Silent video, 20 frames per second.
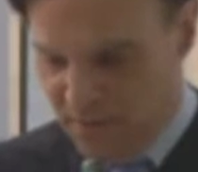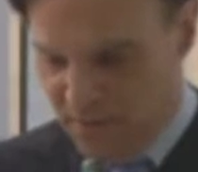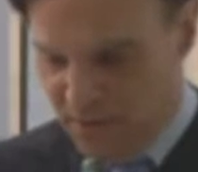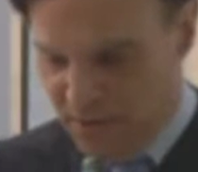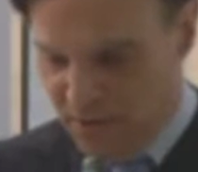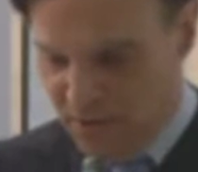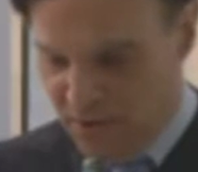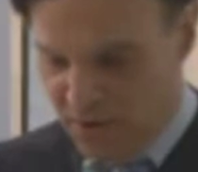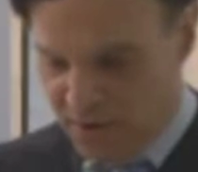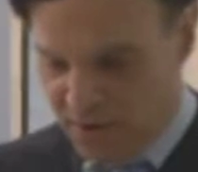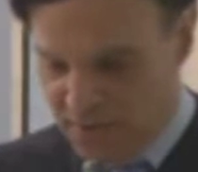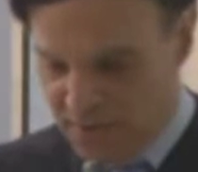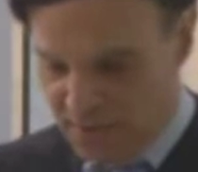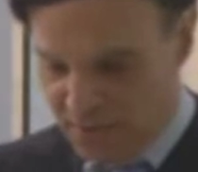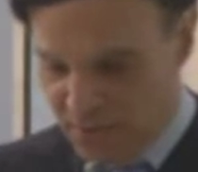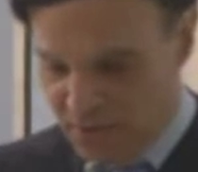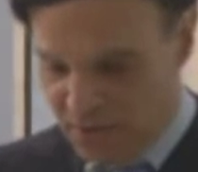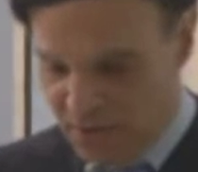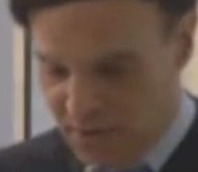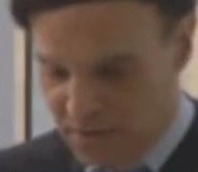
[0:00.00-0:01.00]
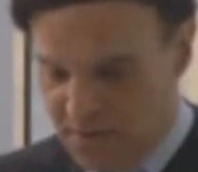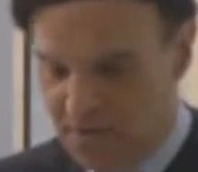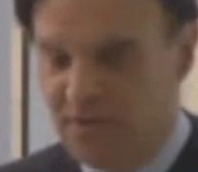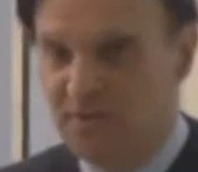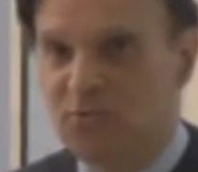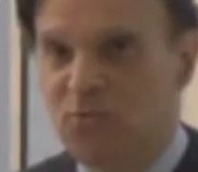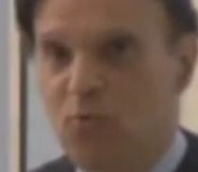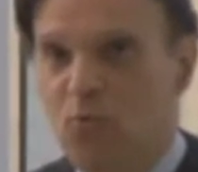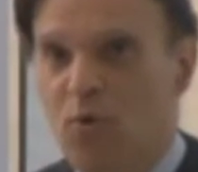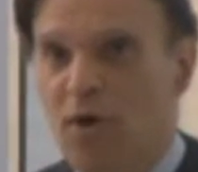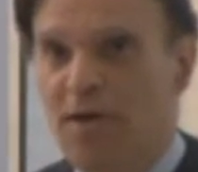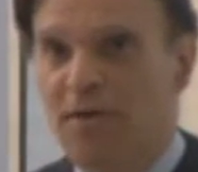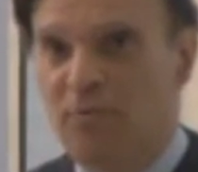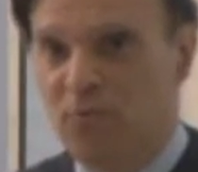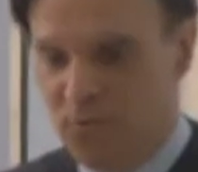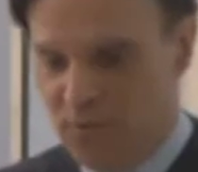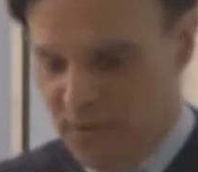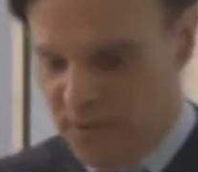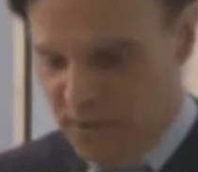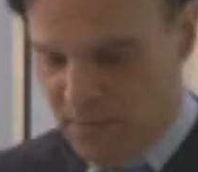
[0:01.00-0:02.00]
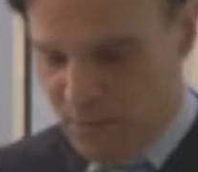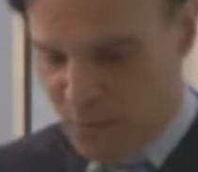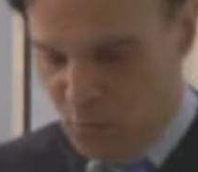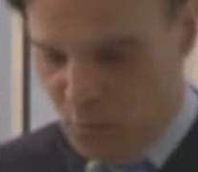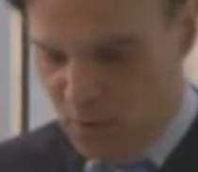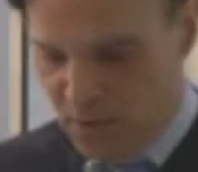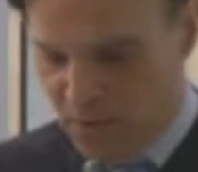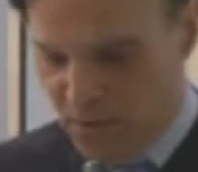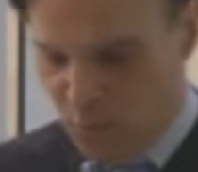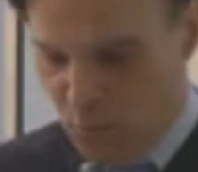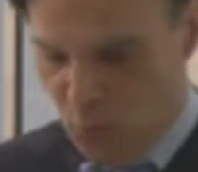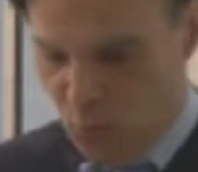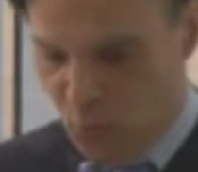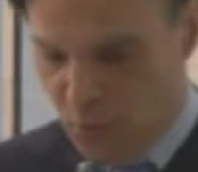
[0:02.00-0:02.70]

because it is one with the important